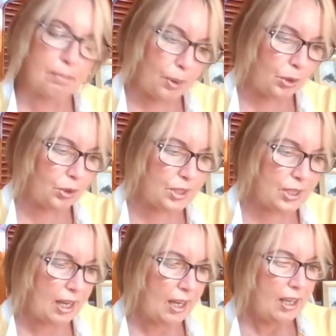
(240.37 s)
and
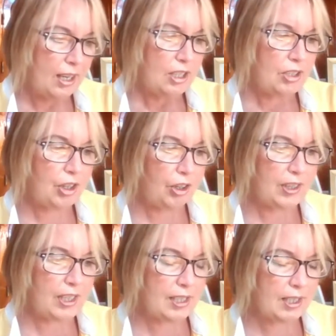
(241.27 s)
boats.
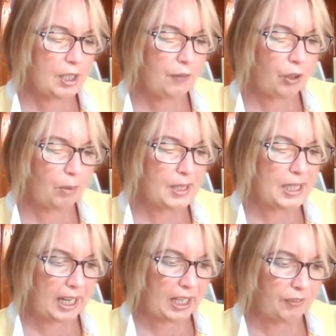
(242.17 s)
So this is from
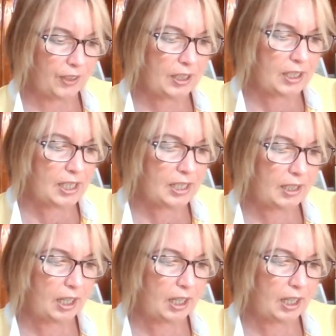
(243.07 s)
David.